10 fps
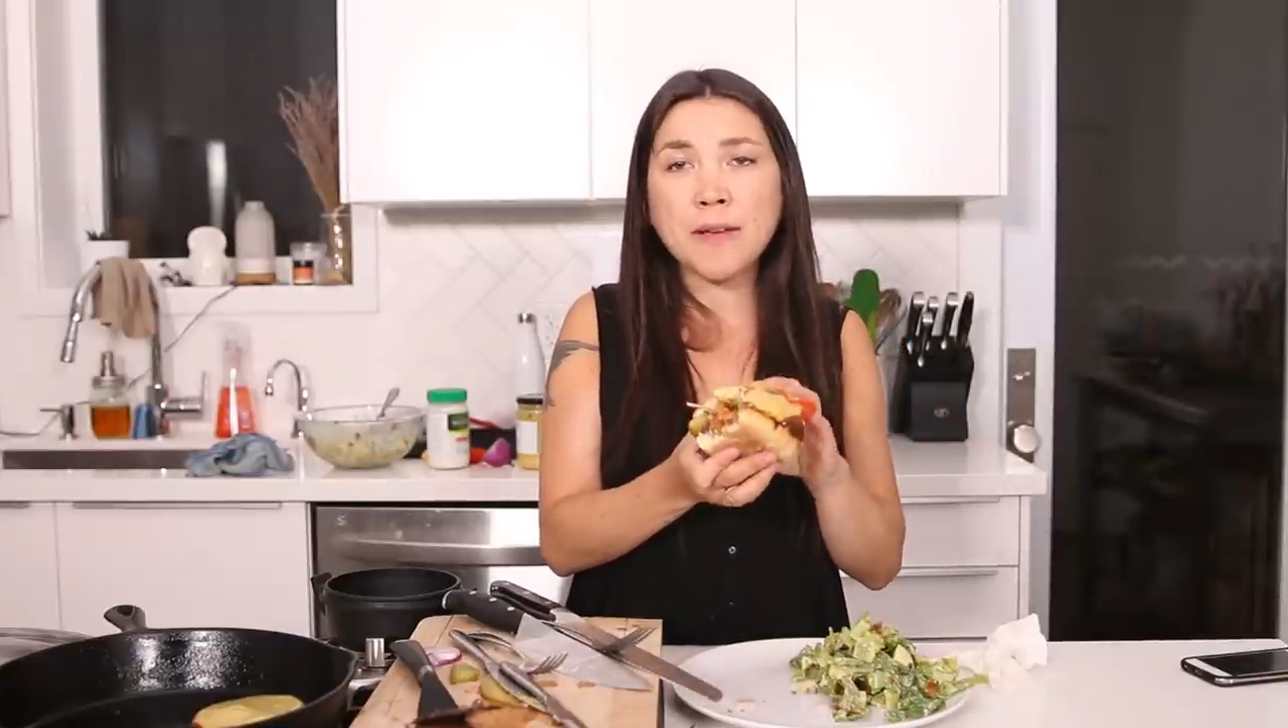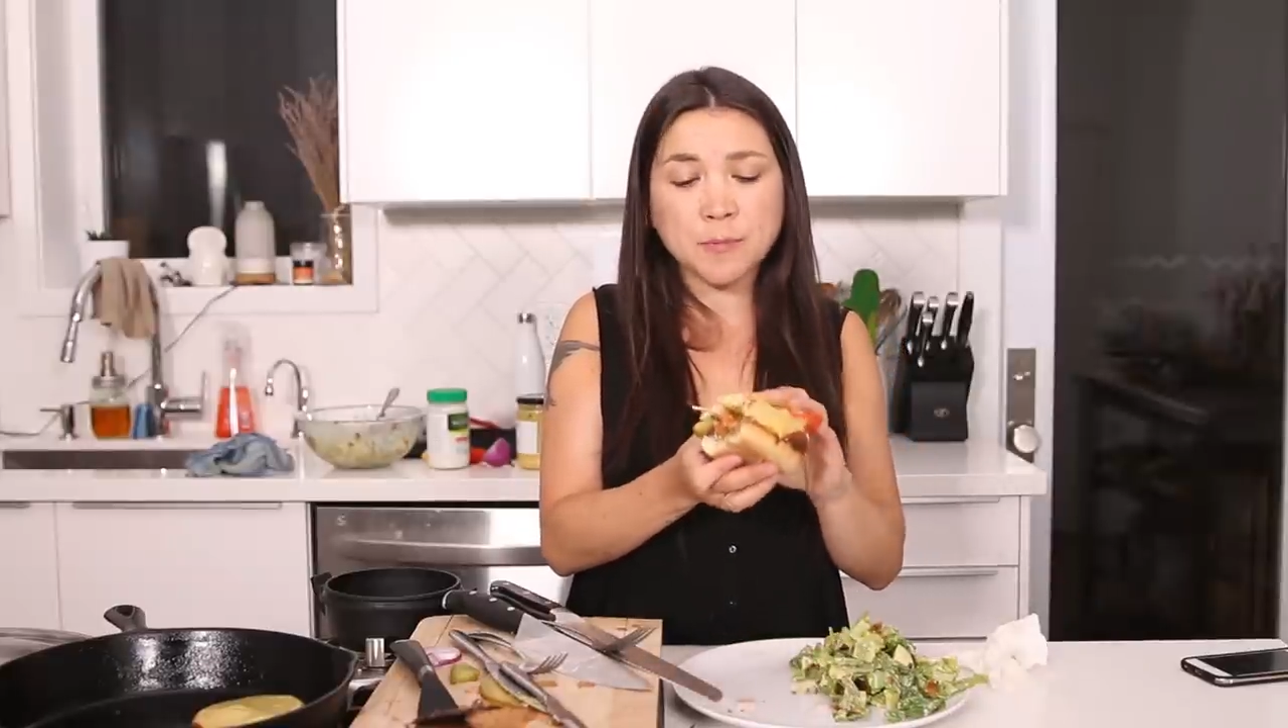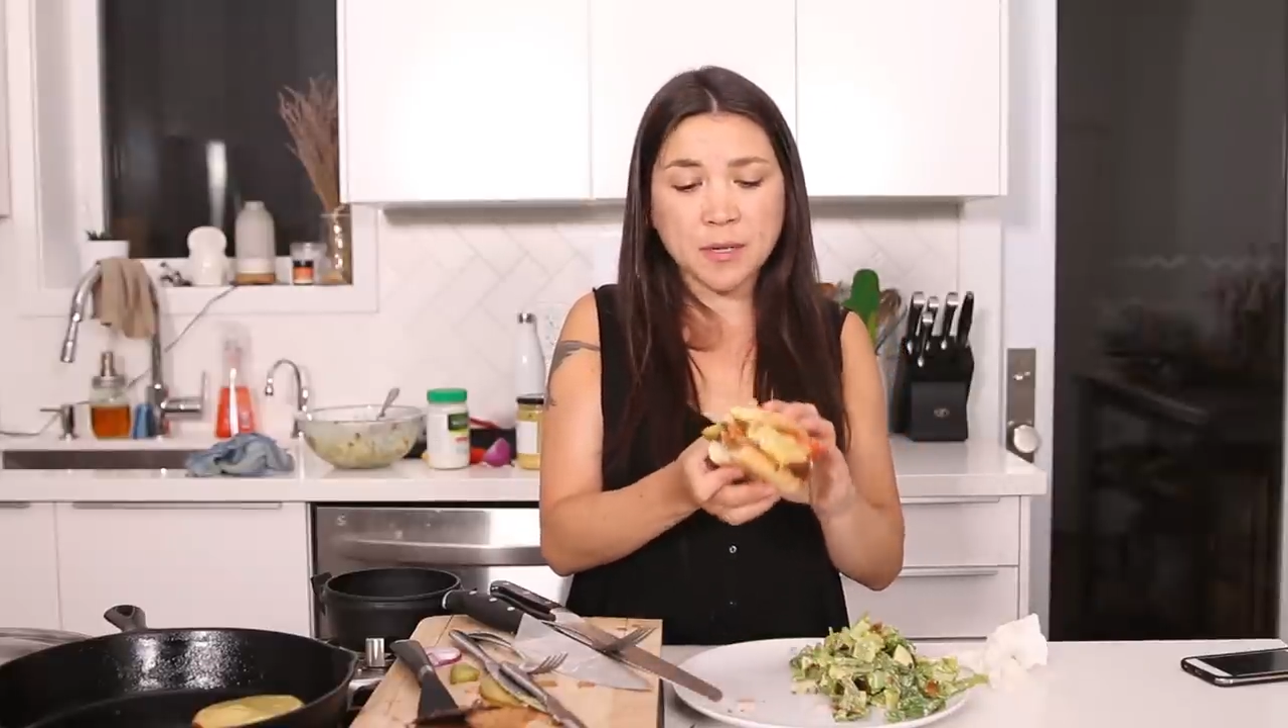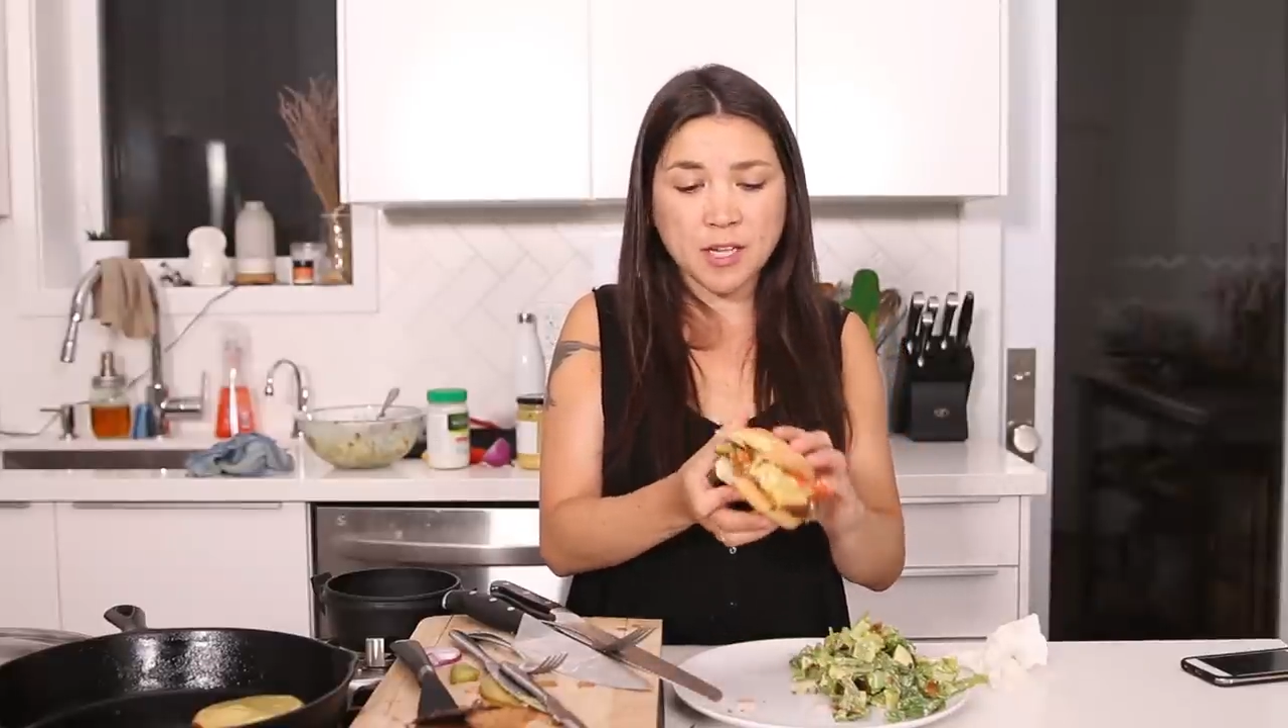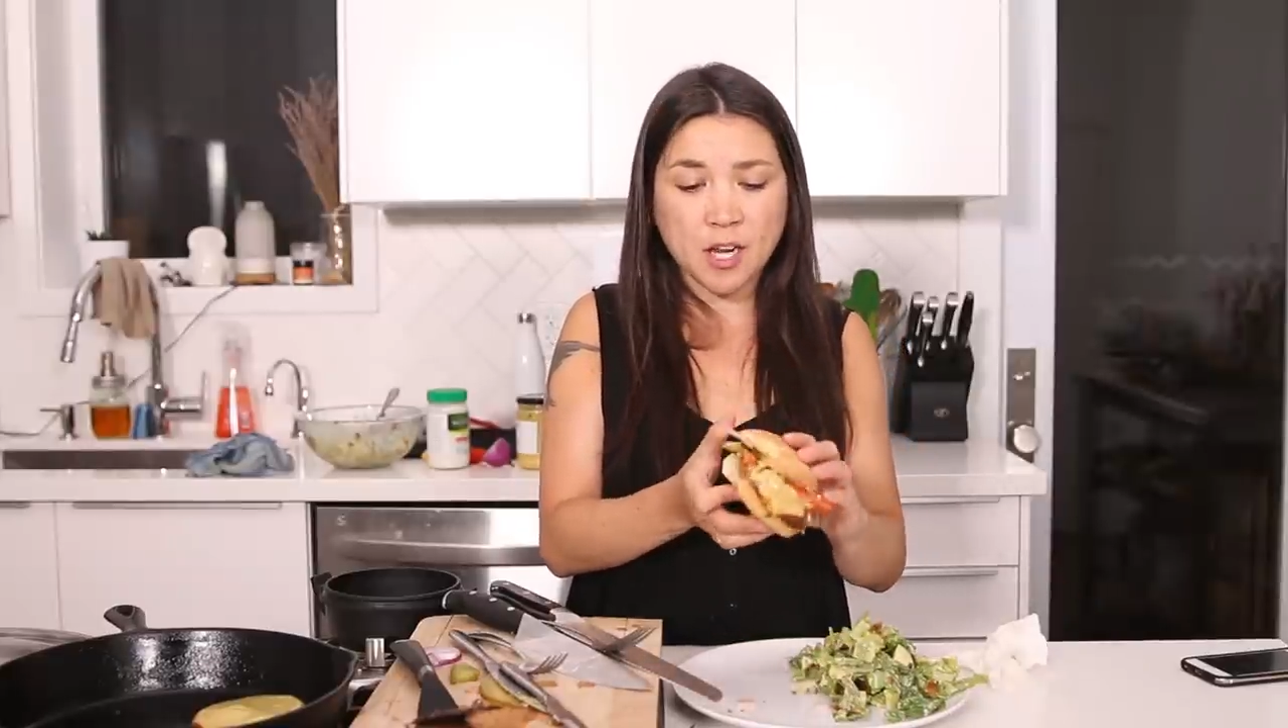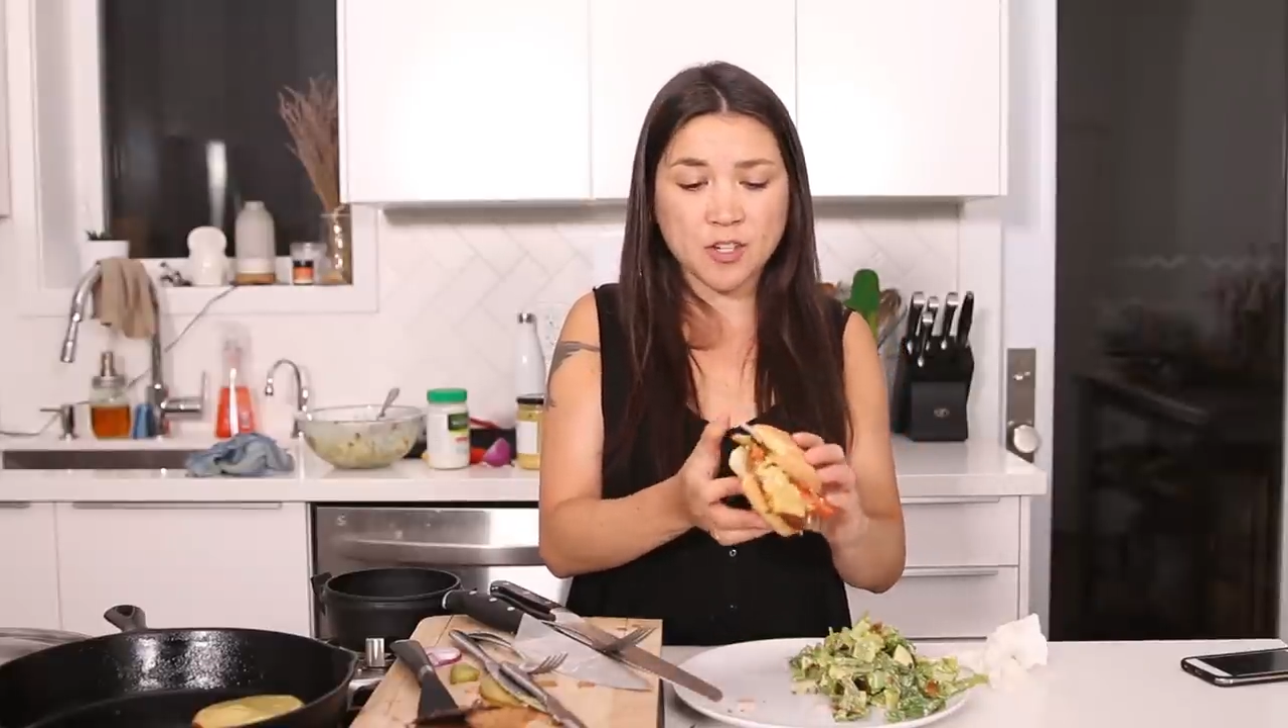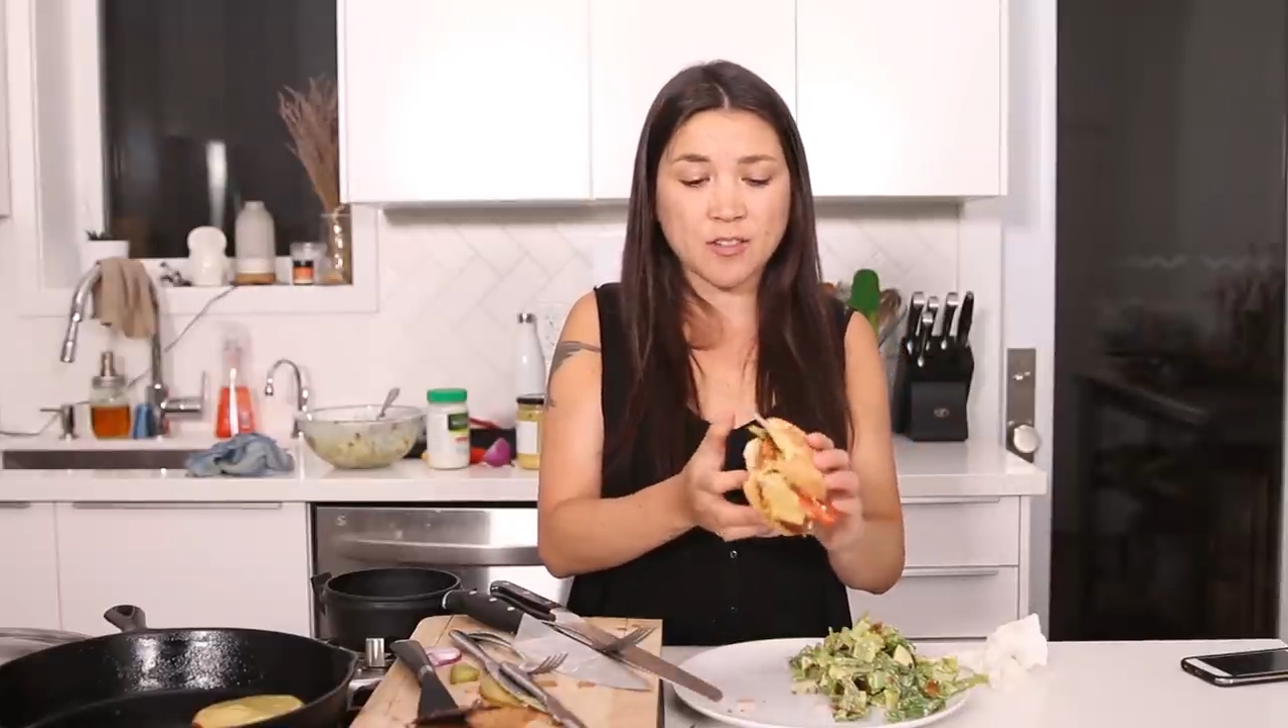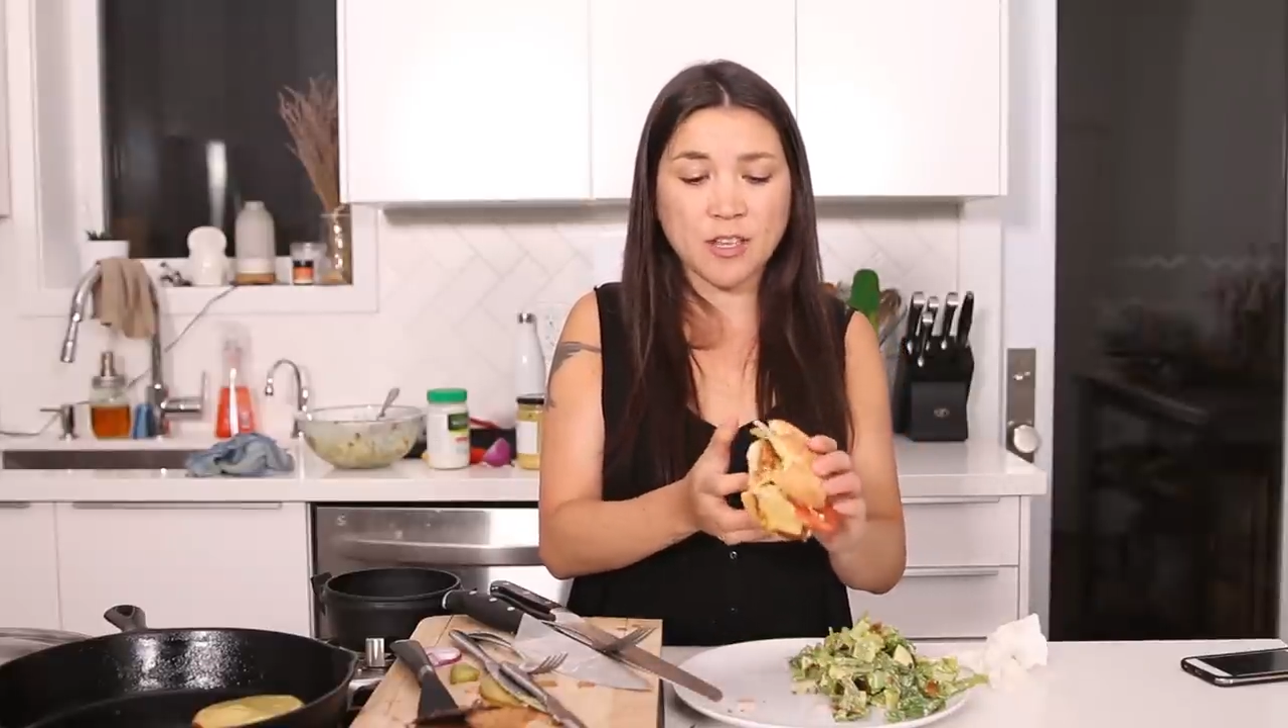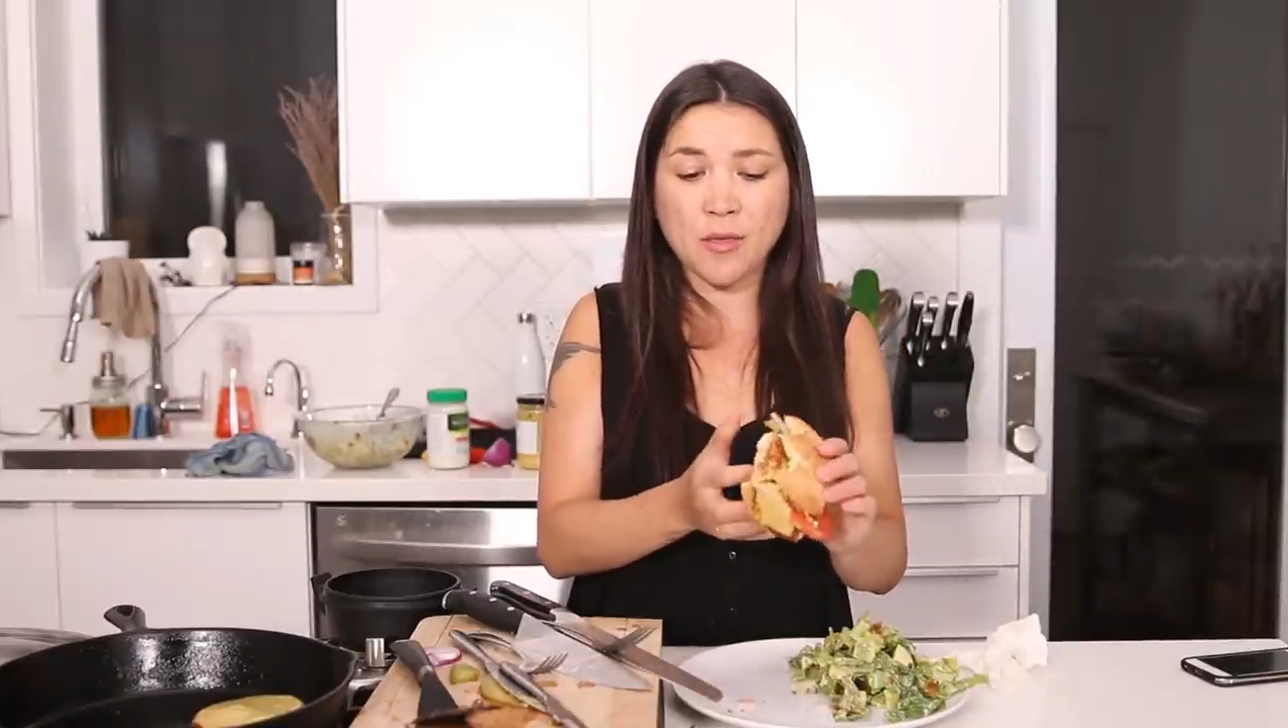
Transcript: expectations.